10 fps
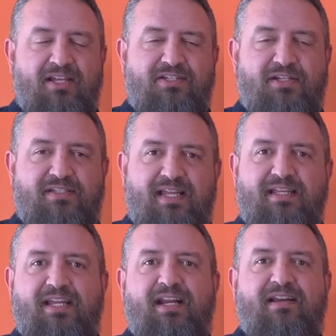to take
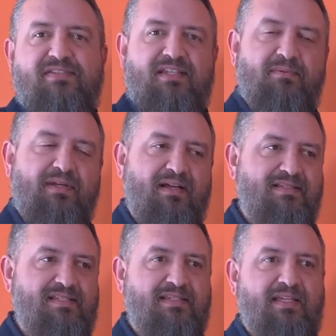care of someone
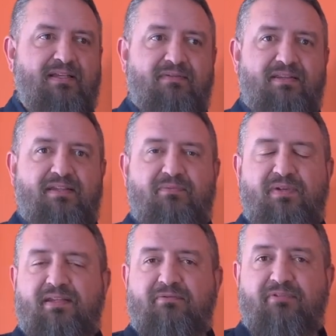else's kid when,
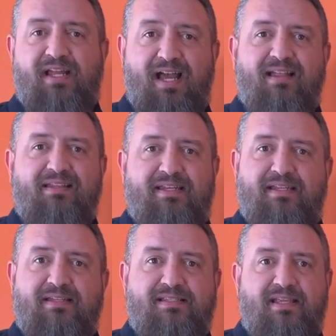when the reality
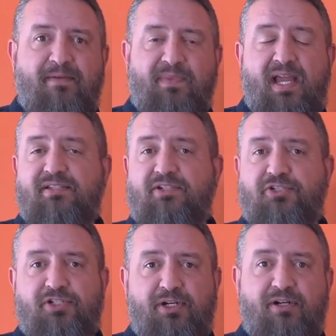is as a
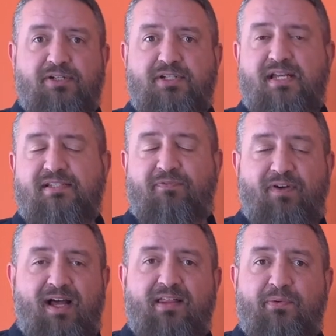church, as
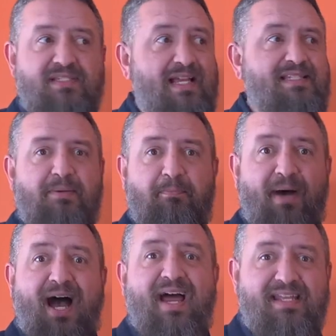followers, as the
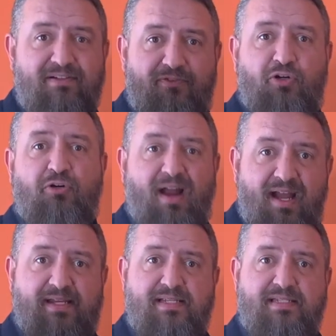body of
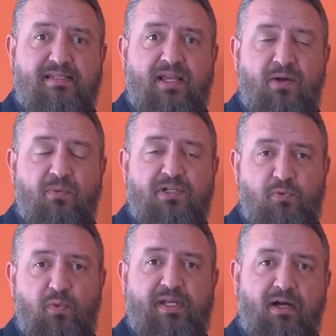Christ, which
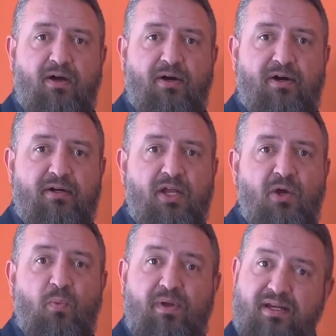we are,
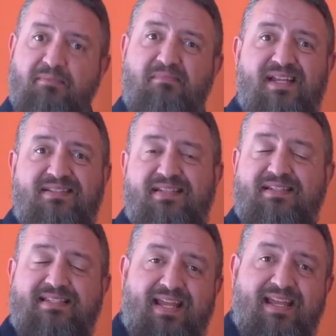we are meant to
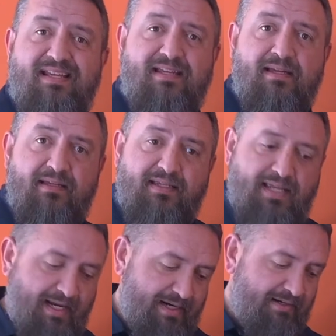take
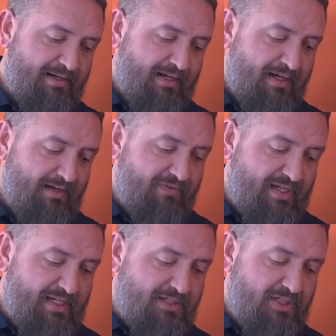care of
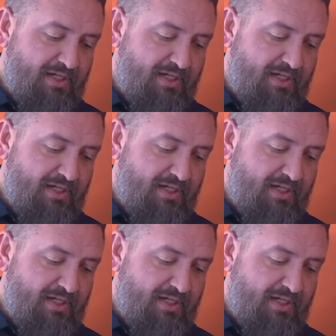each